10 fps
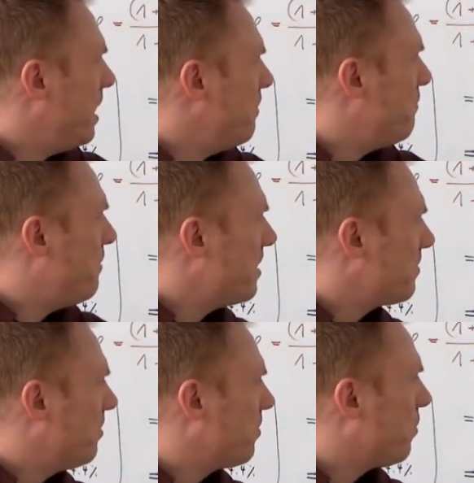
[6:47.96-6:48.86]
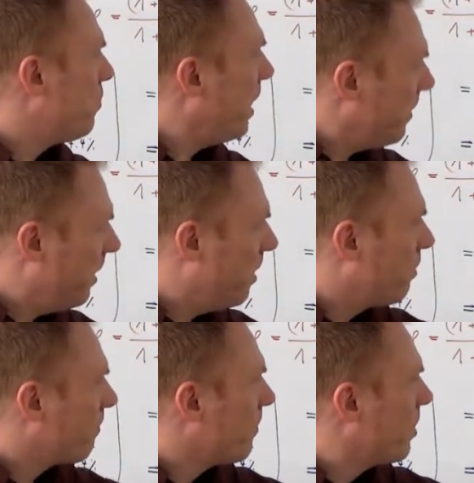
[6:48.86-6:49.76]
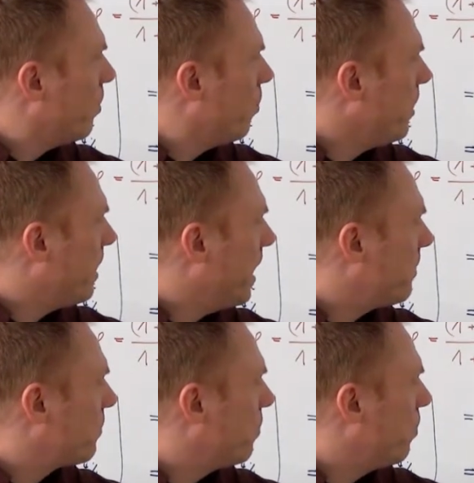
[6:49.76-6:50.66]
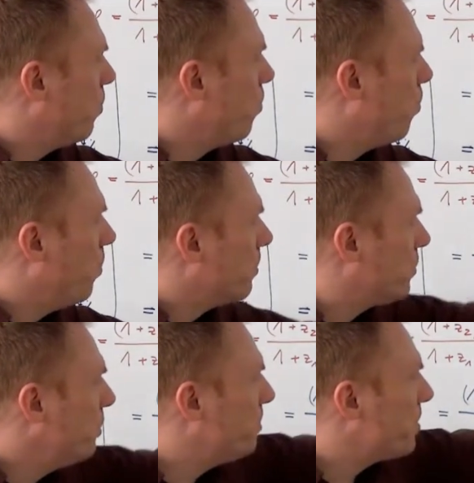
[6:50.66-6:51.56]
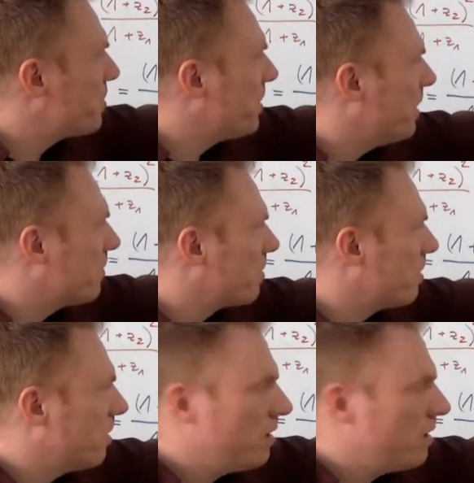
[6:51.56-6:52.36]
invest it right now, we get 2%